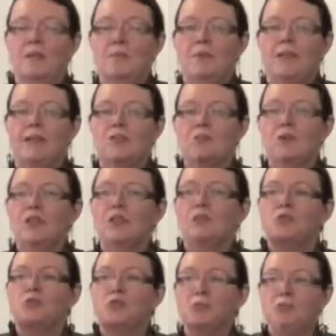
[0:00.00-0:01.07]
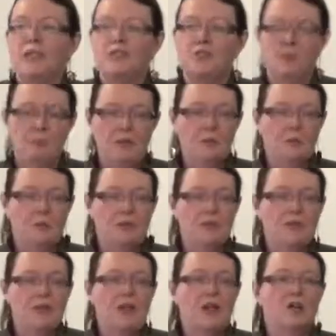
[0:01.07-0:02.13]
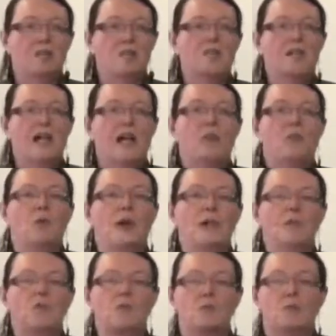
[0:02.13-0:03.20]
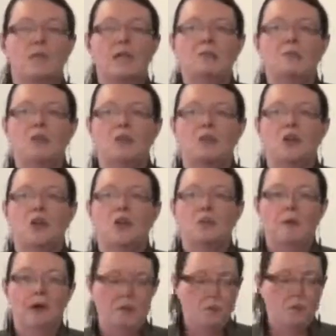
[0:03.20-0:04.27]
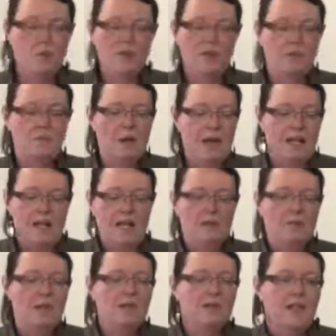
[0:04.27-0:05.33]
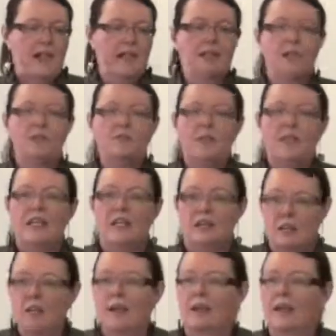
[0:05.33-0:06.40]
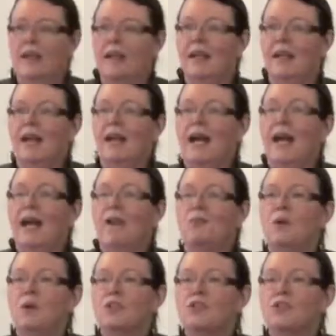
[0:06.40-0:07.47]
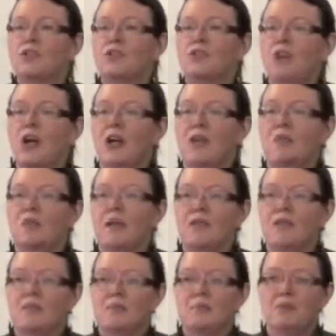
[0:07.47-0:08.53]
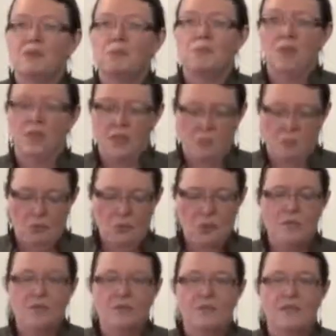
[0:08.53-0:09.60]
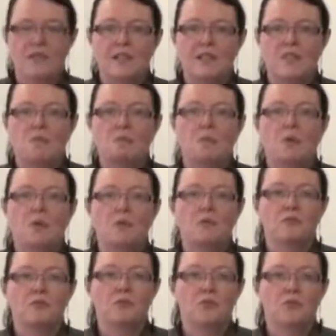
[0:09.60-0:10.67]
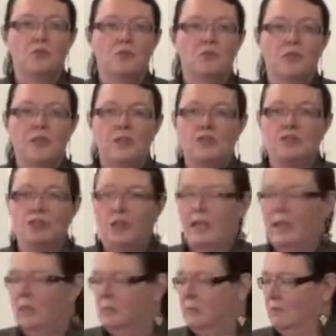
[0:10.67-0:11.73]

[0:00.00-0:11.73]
Because when you speak to people at this conference, I want you to be able to talk about more than my name is, I live in. I want you to talk about something with this person is important for you in training.